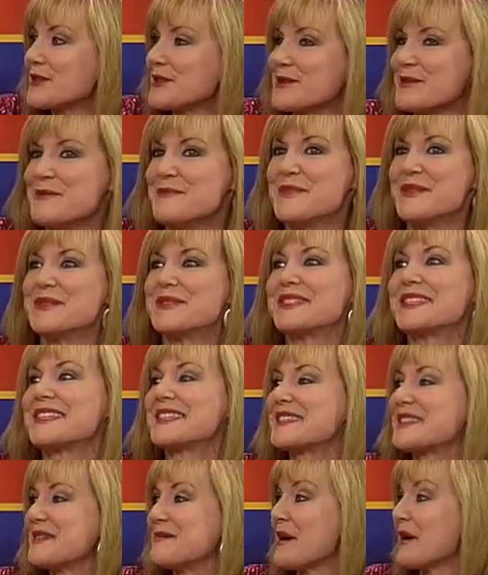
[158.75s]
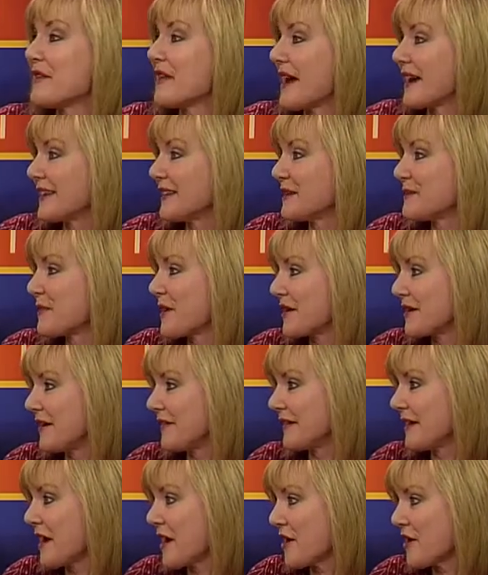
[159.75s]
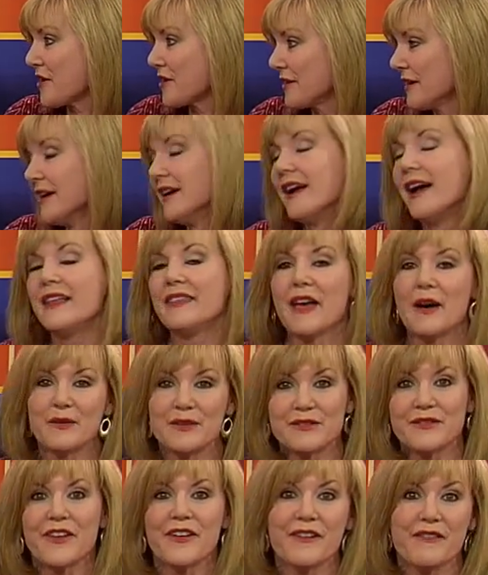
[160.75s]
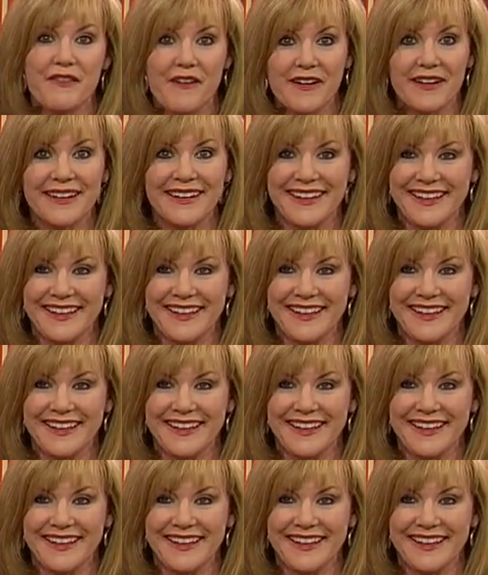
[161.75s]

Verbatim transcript: to the music, and somehow that clip got on the air. That was very funny.